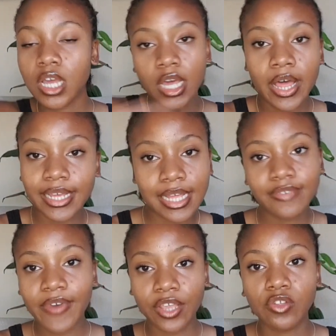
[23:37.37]
That's
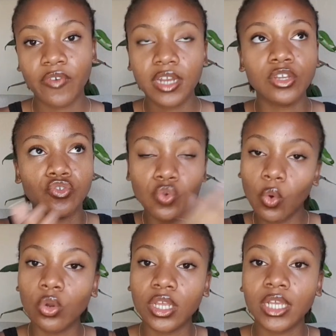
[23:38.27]
fine. You'll find a new
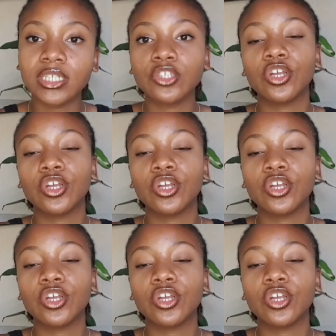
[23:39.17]
audience that's